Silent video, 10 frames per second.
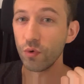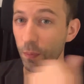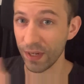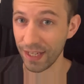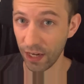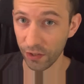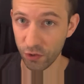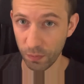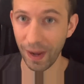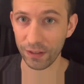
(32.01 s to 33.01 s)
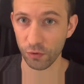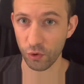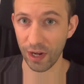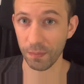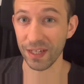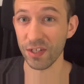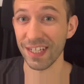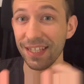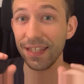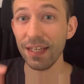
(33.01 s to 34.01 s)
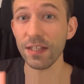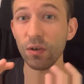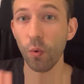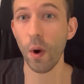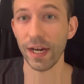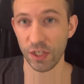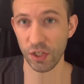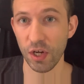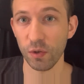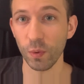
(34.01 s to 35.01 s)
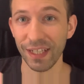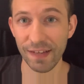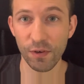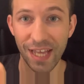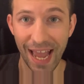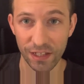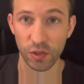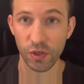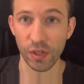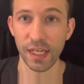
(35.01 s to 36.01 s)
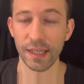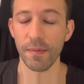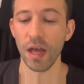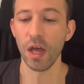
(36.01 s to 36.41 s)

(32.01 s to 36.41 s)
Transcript: represent on a smart contract because this question will give you the answer you need.